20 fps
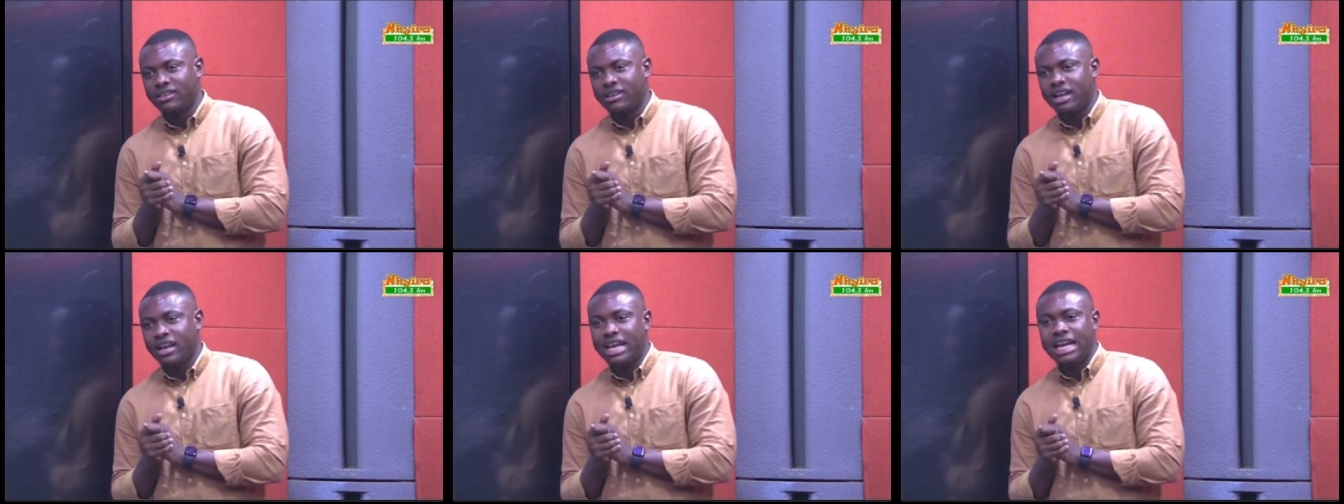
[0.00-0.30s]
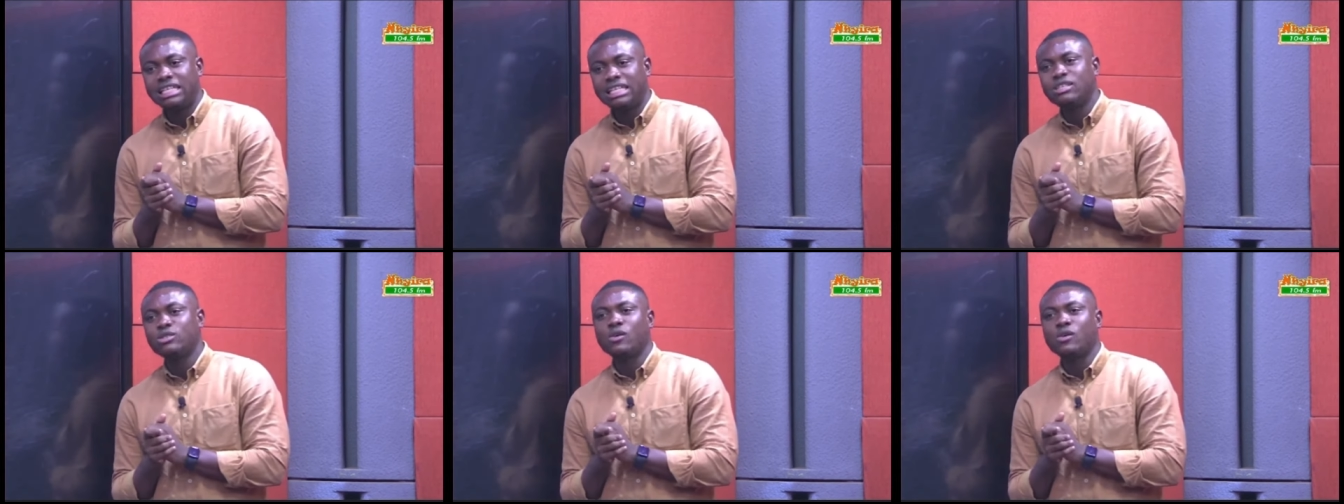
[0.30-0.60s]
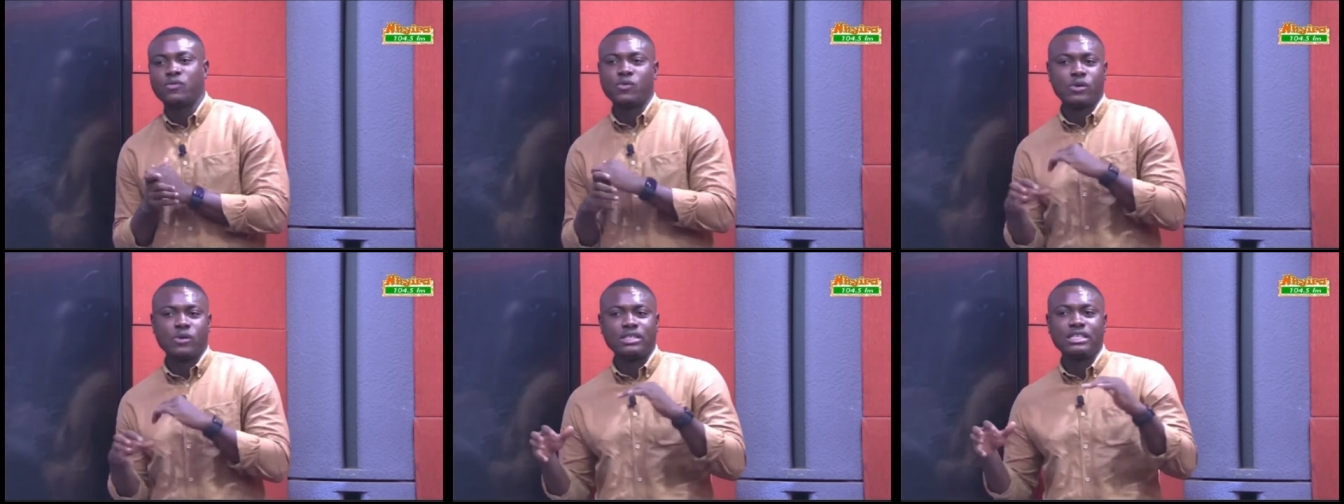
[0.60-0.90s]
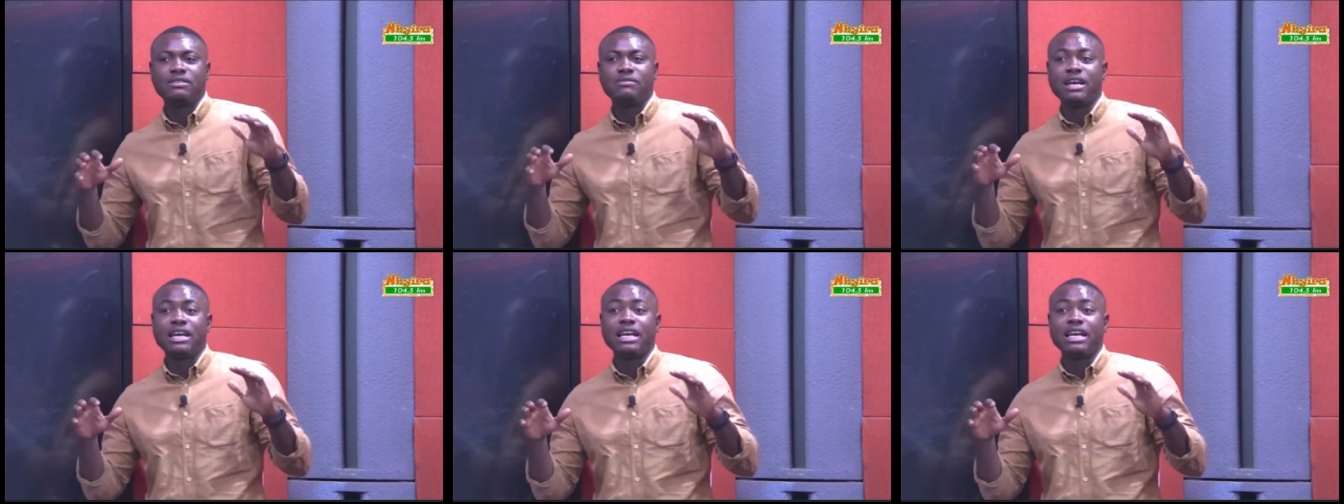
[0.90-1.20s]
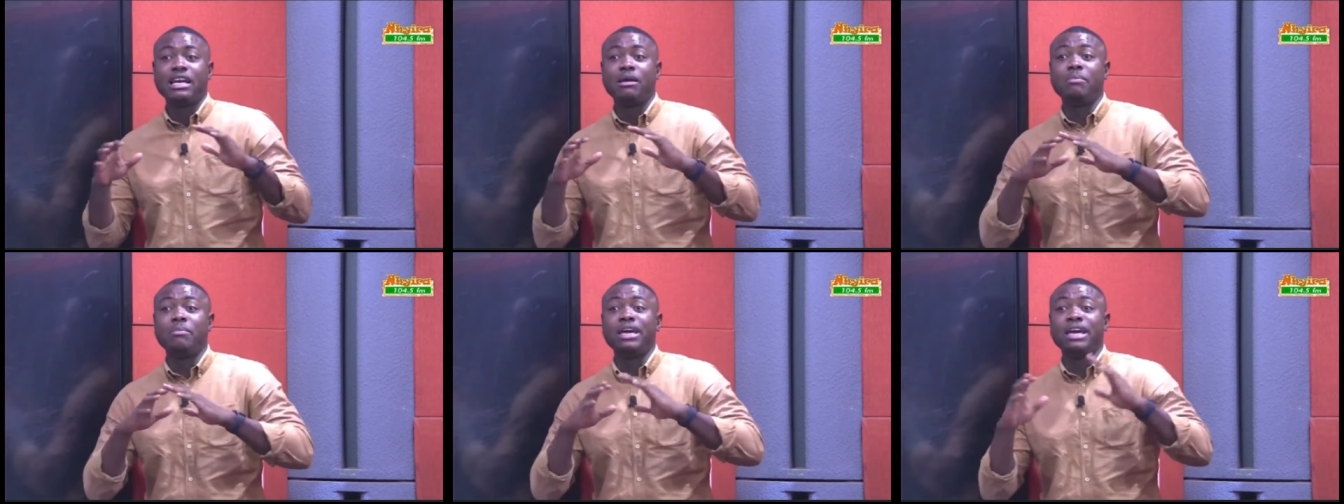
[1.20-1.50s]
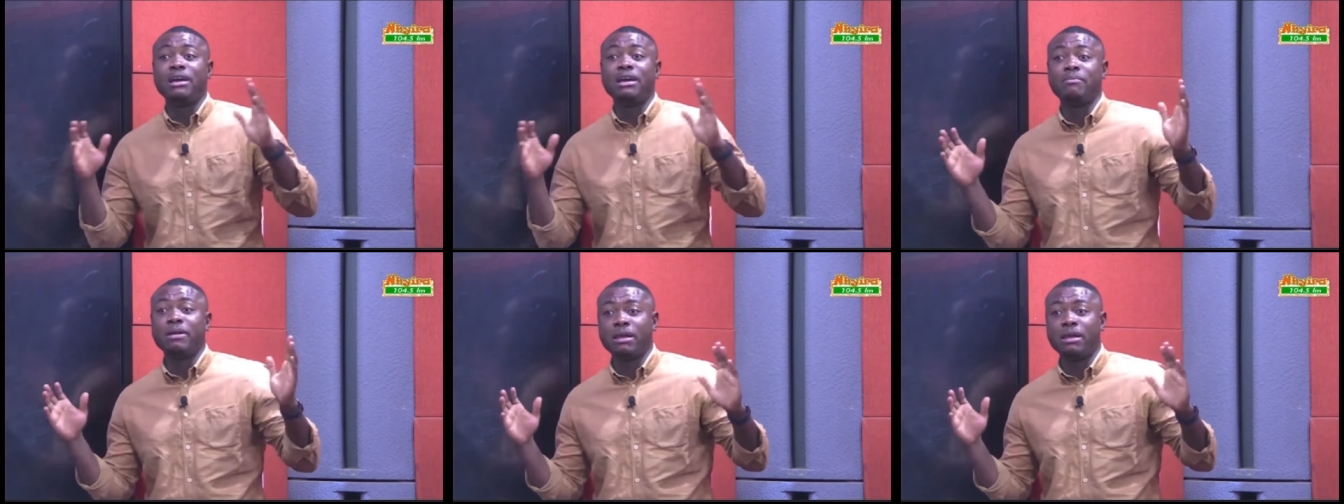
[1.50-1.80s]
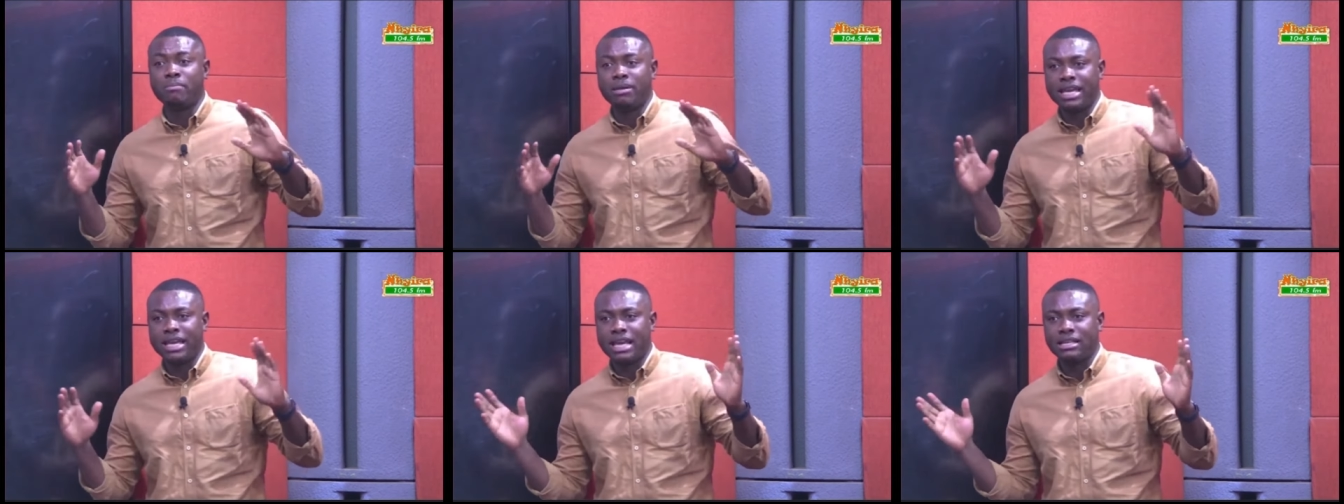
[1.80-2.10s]
And I think, of course, this is the
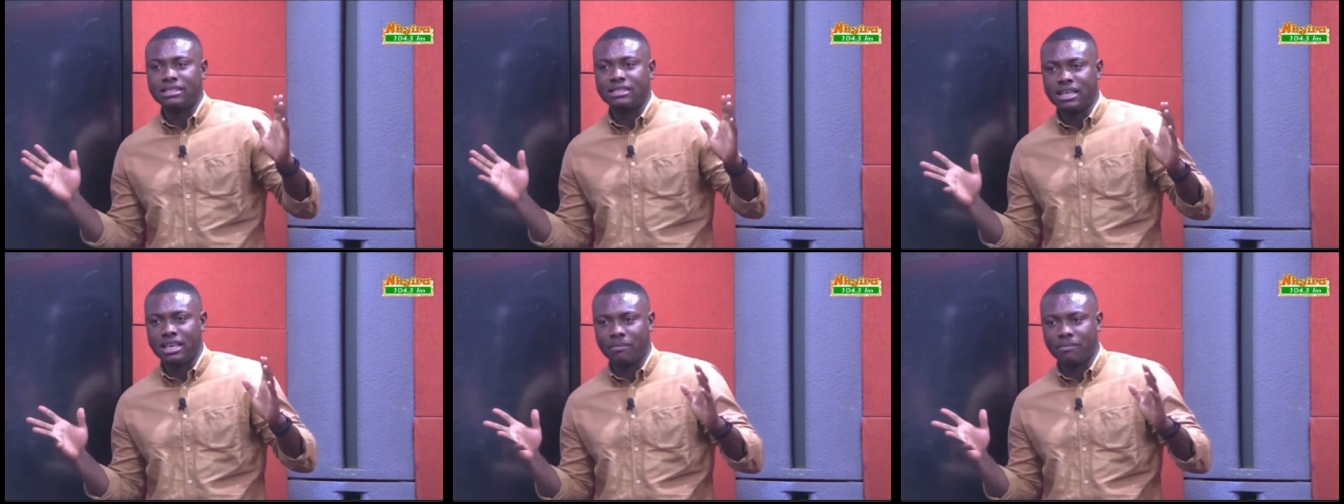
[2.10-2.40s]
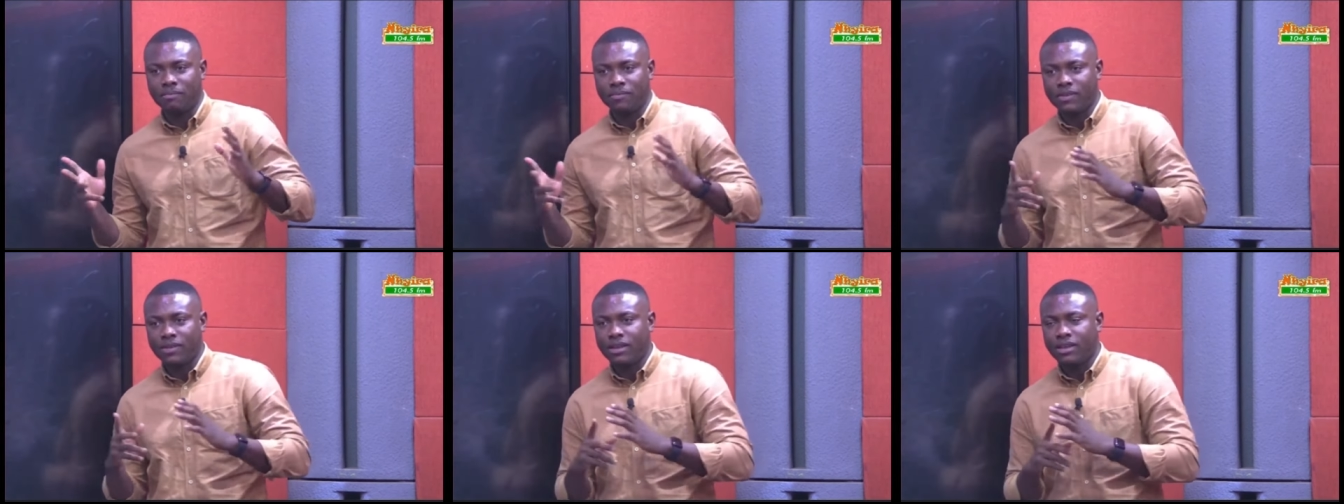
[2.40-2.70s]
biggest game.